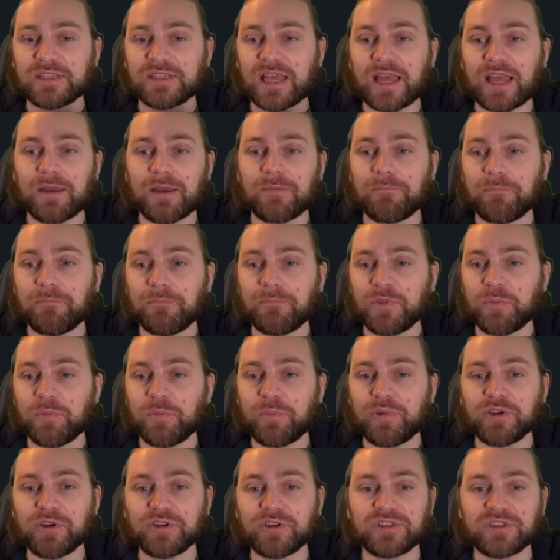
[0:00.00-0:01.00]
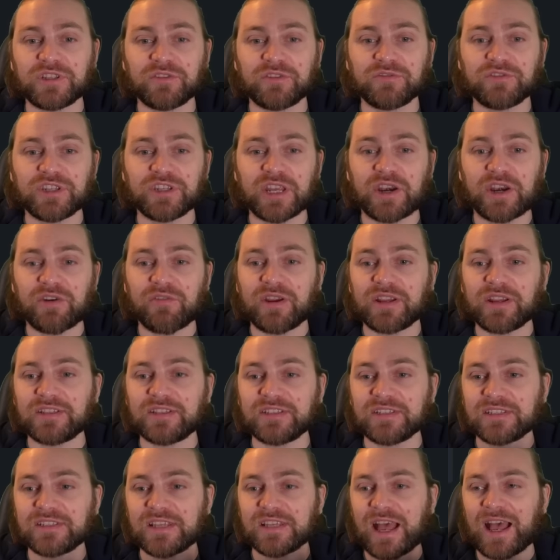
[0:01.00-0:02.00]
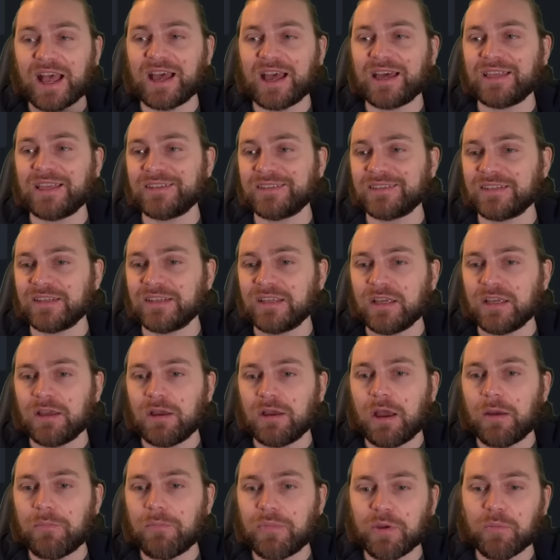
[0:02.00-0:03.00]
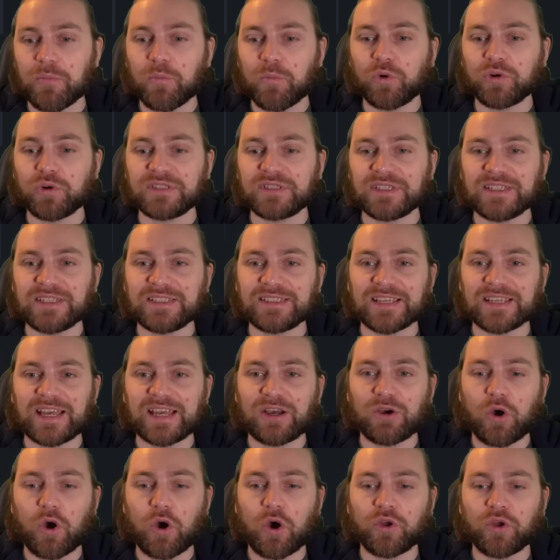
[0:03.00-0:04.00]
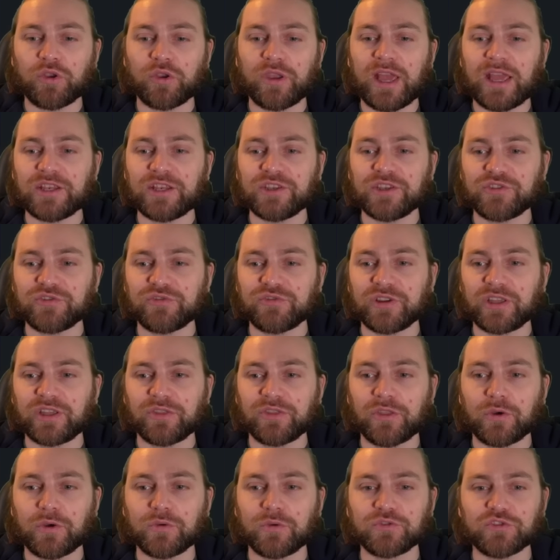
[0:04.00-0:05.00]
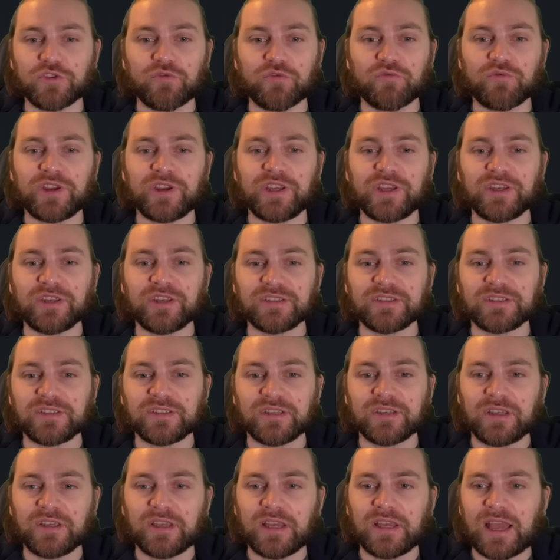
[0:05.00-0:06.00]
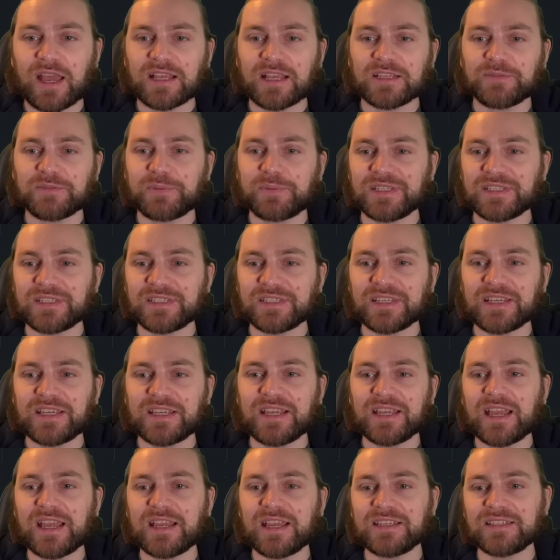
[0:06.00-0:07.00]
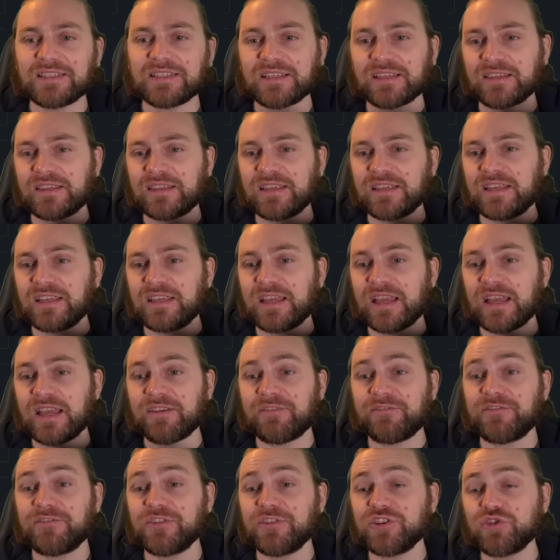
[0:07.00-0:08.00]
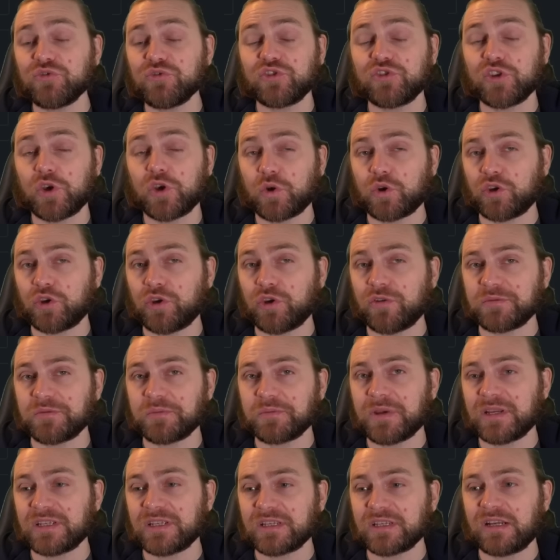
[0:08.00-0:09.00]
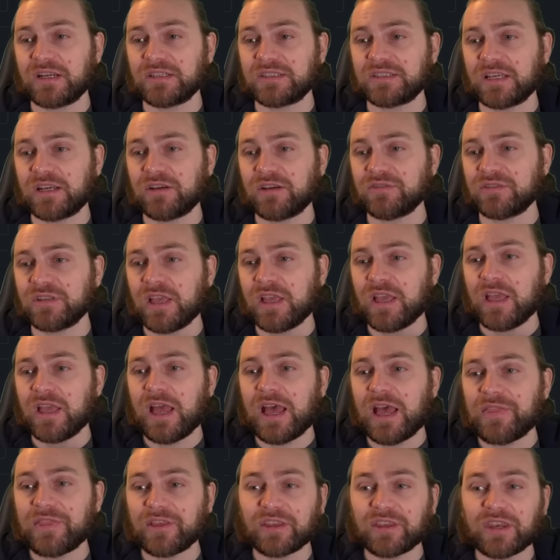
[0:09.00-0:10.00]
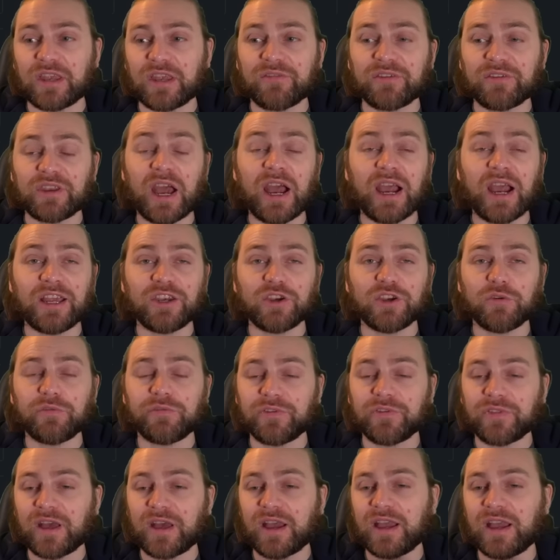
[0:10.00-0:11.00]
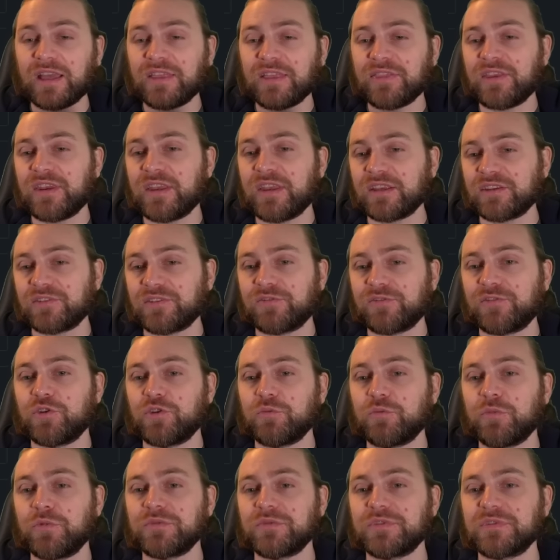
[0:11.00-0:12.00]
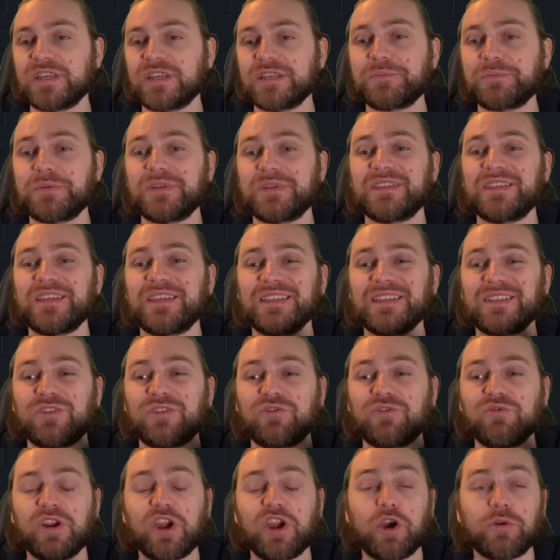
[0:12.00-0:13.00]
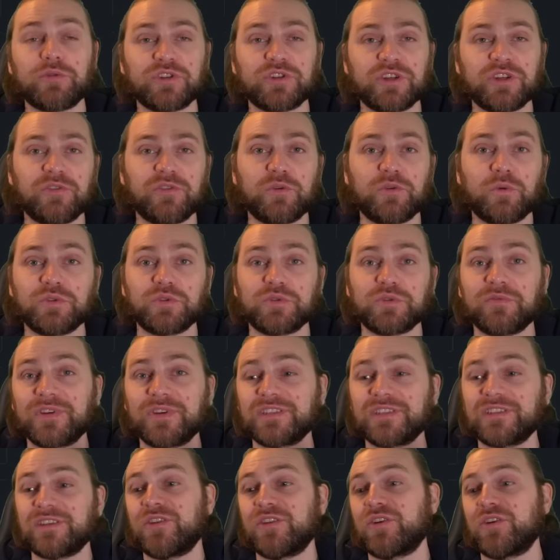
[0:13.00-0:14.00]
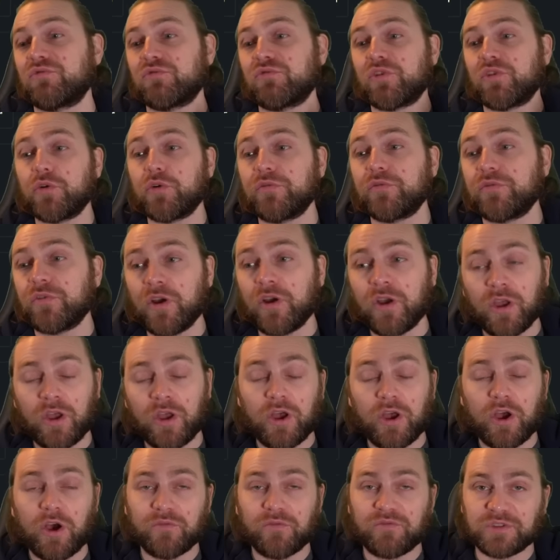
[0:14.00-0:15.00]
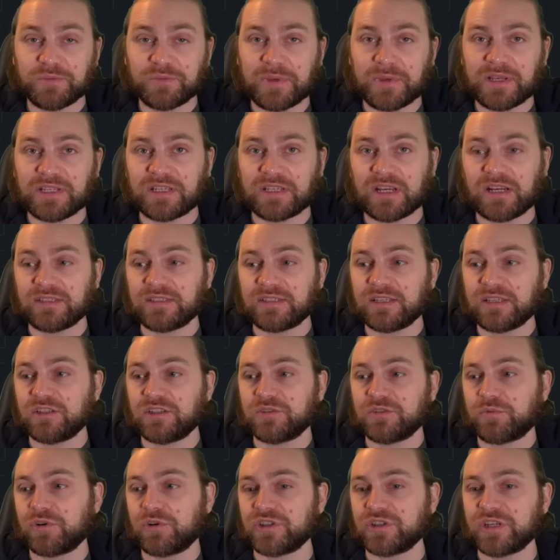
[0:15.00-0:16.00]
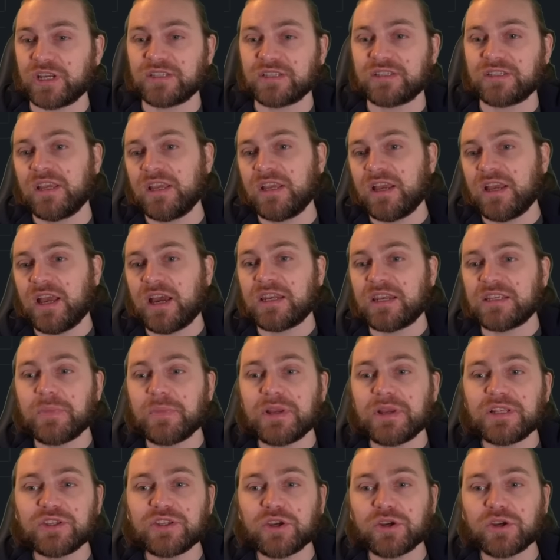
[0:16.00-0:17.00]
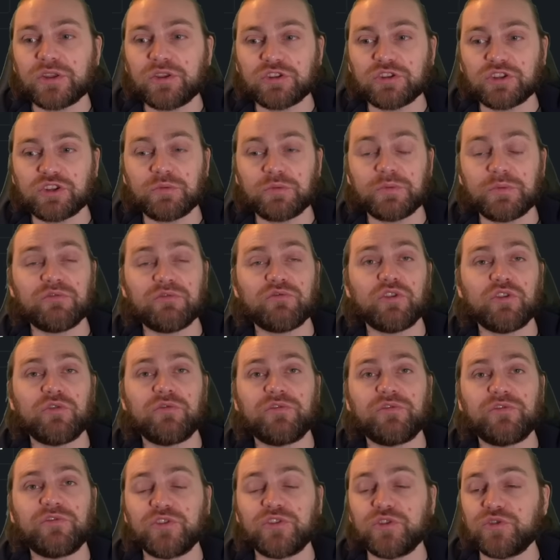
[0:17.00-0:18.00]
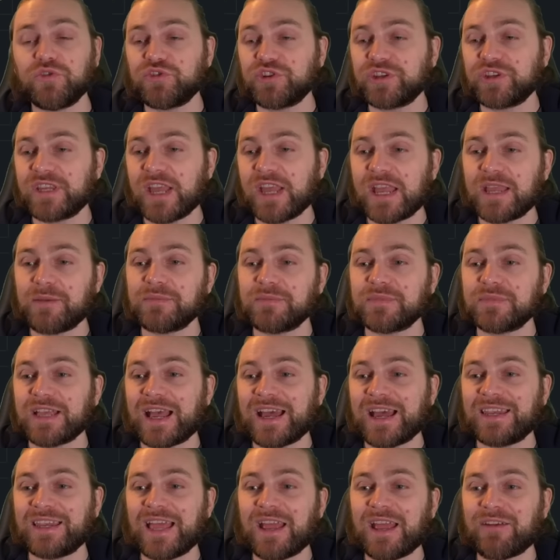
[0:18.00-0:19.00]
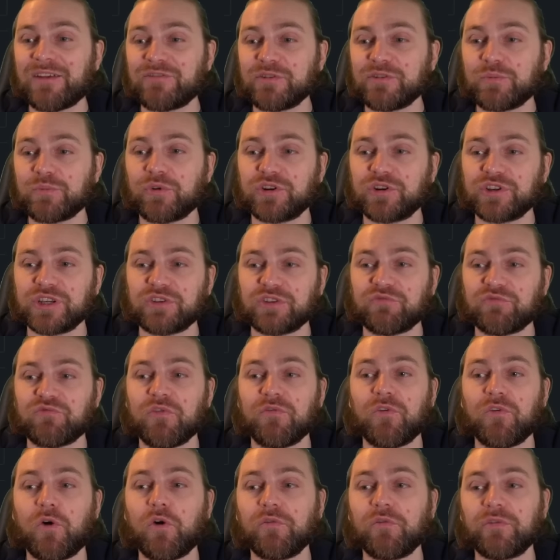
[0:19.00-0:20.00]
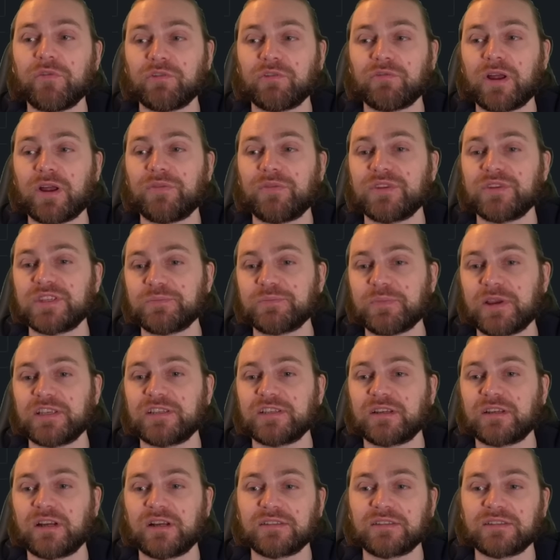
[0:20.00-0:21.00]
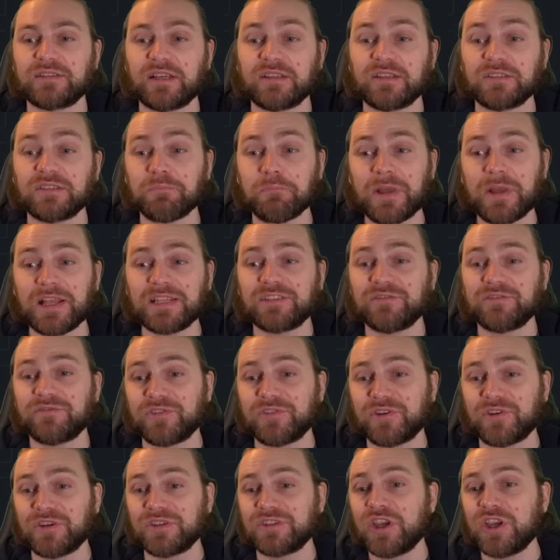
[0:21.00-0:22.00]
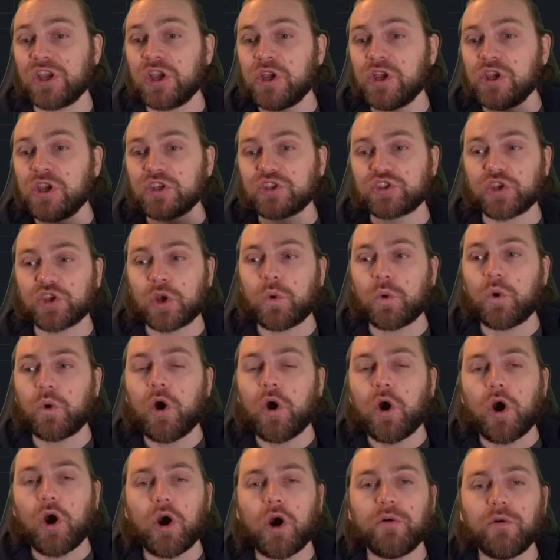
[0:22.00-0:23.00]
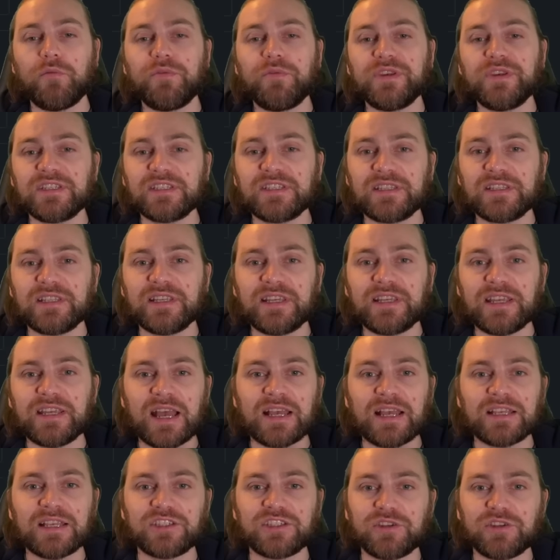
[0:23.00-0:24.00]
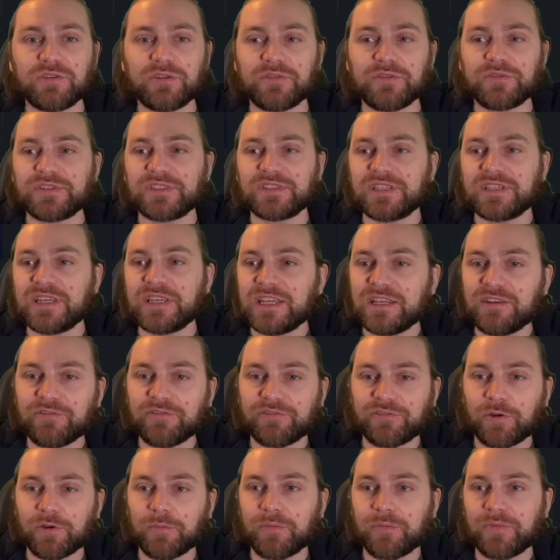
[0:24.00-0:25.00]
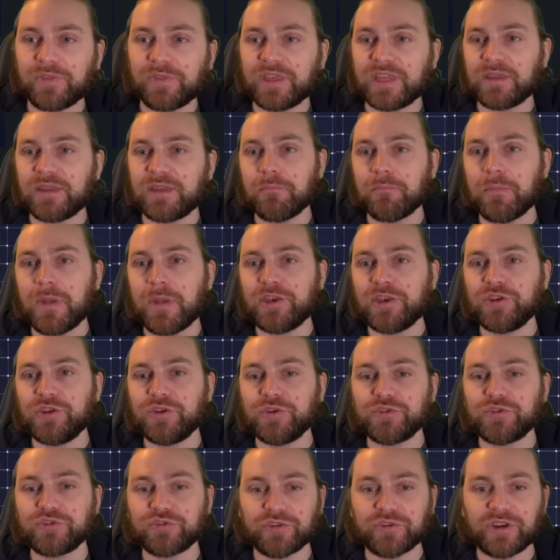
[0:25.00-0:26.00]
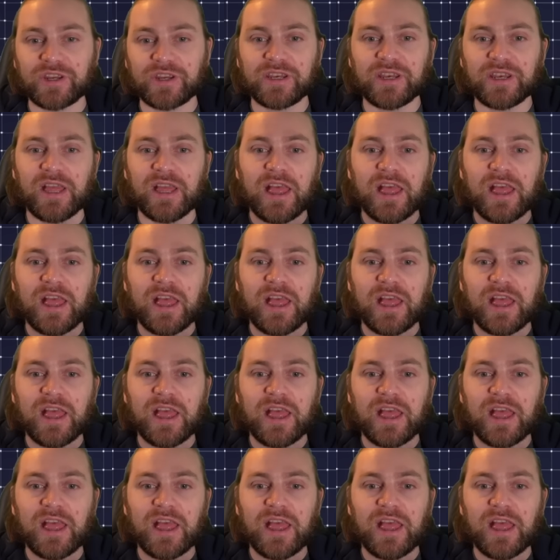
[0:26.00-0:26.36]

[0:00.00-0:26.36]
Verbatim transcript: there, the purchasing of generators, and a bit more detail on entering those arenas. SPC is the official token of Space Cartels, and they're going to have an IDO for that in the next few months. The SPC is a great option if you want to invest in the growth of the Space Cartels project, and it's the main token that's going to be run future games and every project revolving around the Space Cartels metaverse. So obviously, as you have seen from the menu screen,